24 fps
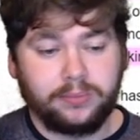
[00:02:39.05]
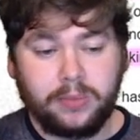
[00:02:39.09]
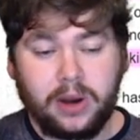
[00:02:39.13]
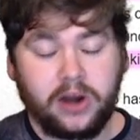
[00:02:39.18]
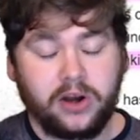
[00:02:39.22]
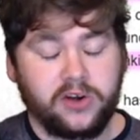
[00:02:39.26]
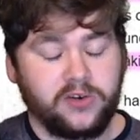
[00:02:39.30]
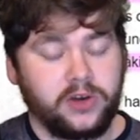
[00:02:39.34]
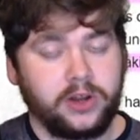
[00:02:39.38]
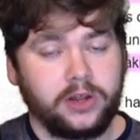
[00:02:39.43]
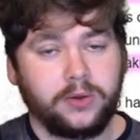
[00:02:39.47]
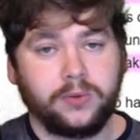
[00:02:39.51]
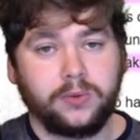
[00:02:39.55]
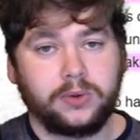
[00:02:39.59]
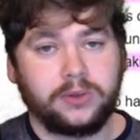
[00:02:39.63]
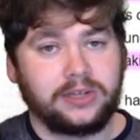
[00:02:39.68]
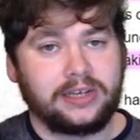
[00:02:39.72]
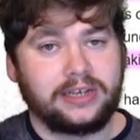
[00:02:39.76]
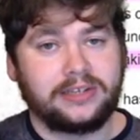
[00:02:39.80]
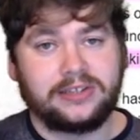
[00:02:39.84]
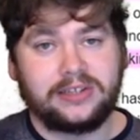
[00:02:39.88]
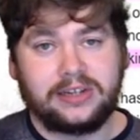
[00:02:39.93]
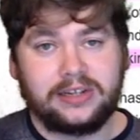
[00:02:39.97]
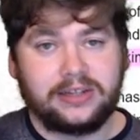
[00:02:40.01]
Marguerite was
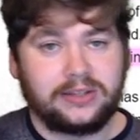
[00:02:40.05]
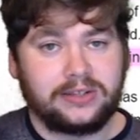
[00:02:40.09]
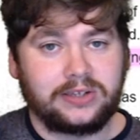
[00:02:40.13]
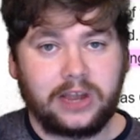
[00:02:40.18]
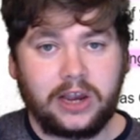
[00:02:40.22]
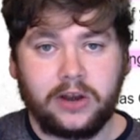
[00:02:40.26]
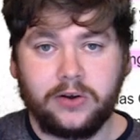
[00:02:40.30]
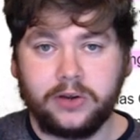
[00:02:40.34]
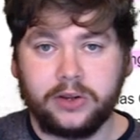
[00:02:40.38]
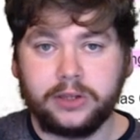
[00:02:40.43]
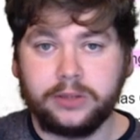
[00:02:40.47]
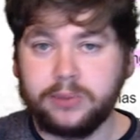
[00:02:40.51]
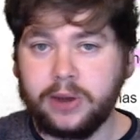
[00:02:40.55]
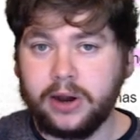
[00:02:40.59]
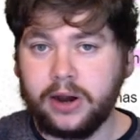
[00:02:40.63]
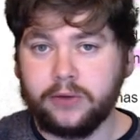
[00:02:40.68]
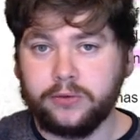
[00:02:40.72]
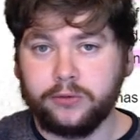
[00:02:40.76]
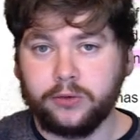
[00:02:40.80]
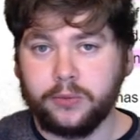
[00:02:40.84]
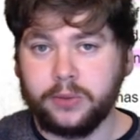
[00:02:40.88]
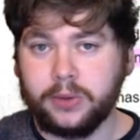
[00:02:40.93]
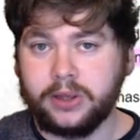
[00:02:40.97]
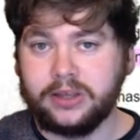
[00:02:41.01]
easily the scariest
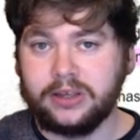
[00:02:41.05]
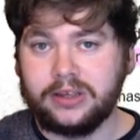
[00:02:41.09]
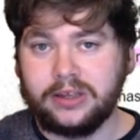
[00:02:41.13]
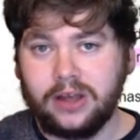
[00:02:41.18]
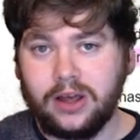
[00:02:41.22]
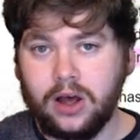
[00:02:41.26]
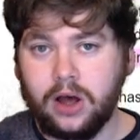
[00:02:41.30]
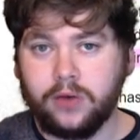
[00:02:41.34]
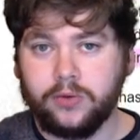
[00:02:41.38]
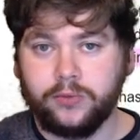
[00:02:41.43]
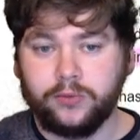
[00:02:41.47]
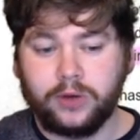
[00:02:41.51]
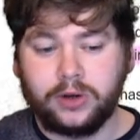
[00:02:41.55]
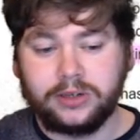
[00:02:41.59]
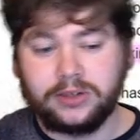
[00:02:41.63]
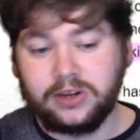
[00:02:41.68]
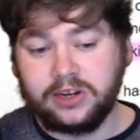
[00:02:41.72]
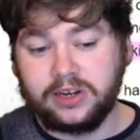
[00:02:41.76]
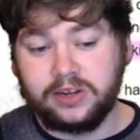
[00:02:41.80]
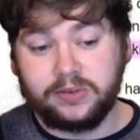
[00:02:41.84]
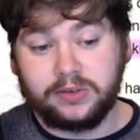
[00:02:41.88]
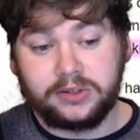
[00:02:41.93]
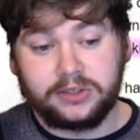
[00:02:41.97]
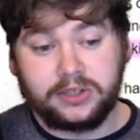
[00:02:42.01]
part for me of
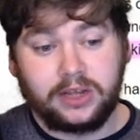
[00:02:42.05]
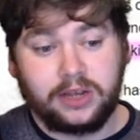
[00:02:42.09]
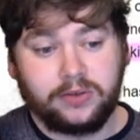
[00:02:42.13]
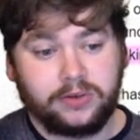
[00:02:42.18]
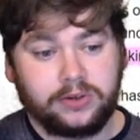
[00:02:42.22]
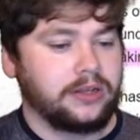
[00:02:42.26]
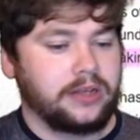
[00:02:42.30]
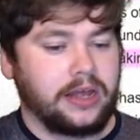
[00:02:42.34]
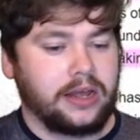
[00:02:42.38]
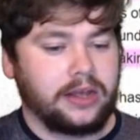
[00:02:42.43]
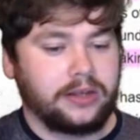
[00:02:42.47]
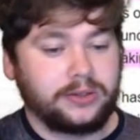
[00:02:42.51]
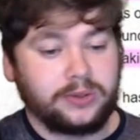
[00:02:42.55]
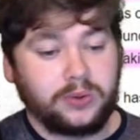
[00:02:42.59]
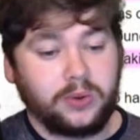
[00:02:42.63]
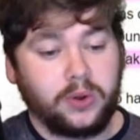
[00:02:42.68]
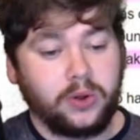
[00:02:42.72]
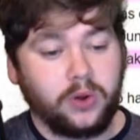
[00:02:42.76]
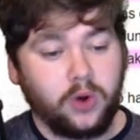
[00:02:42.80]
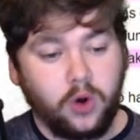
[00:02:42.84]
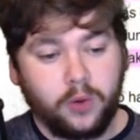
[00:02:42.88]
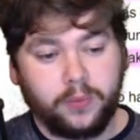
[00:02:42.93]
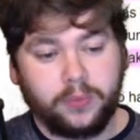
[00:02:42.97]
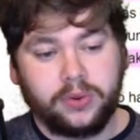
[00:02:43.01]
Resident Evil 7, uh, so
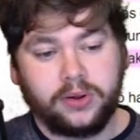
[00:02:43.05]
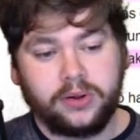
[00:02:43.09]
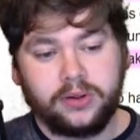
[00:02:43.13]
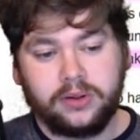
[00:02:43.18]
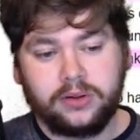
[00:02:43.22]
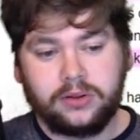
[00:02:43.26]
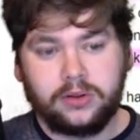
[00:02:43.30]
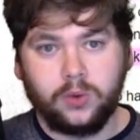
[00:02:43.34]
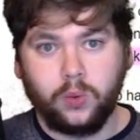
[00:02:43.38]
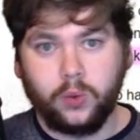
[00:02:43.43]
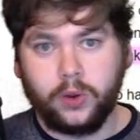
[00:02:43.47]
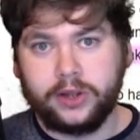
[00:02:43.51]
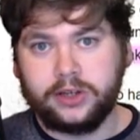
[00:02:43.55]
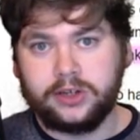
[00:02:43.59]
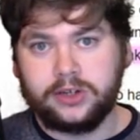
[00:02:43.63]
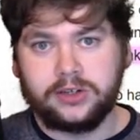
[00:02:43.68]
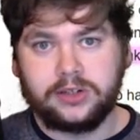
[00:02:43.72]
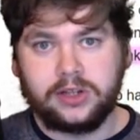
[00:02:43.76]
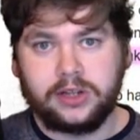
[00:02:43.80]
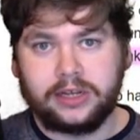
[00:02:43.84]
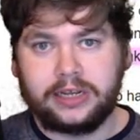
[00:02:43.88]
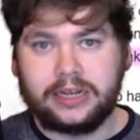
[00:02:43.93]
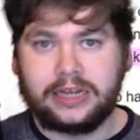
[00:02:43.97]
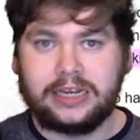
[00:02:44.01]
I hope the witch
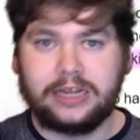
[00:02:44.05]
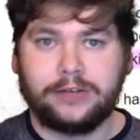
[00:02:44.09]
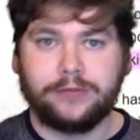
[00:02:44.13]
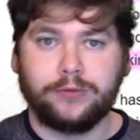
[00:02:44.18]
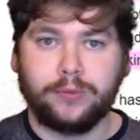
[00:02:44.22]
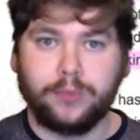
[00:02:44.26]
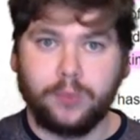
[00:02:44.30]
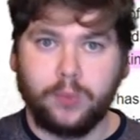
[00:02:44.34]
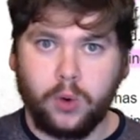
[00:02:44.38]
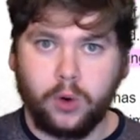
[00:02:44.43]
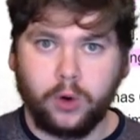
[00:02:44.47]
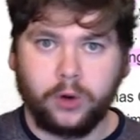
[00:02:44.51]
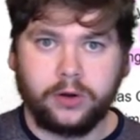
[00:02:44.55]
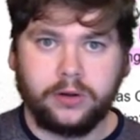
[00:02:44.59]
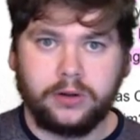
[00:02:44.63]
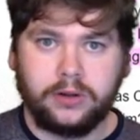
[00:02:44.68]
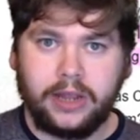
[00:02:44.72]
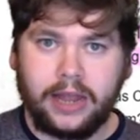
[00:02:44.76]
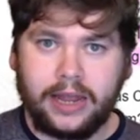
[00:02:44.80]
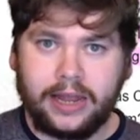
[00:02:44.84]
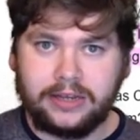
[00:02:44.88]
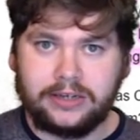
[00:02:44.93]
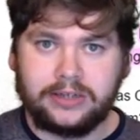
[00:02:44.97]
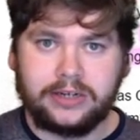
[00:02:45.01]
is like an even more
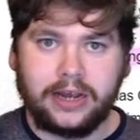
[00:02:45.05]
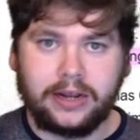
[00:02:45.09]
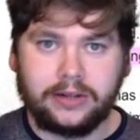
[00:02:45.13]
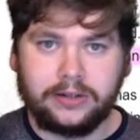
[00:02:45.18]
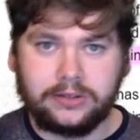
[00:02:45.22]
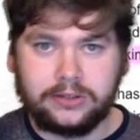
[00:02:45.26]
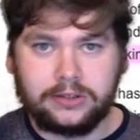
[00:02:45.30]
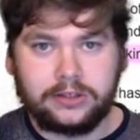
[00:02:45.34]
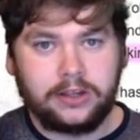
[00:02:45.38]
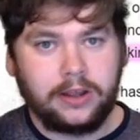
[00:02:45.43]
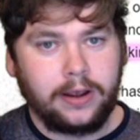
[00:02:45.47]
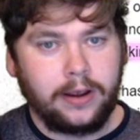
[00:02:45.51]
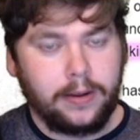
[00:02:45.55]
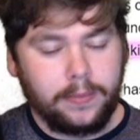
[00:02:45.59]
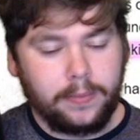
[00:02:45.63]
intense